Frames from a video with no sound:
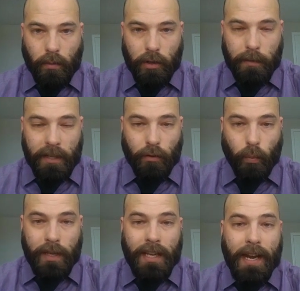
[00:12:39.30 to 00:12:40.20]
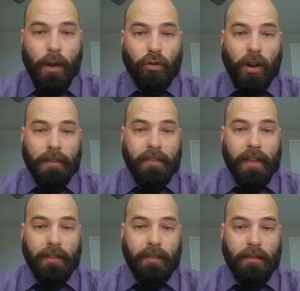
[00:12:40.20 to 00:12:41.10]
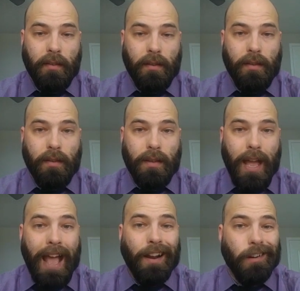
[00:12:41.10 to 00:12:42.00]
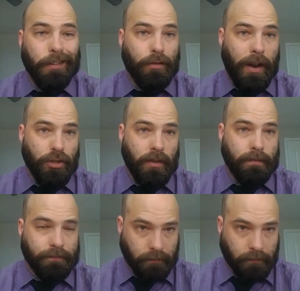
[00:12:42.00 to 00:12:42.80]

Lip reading: which means we can now cross this at our discretion.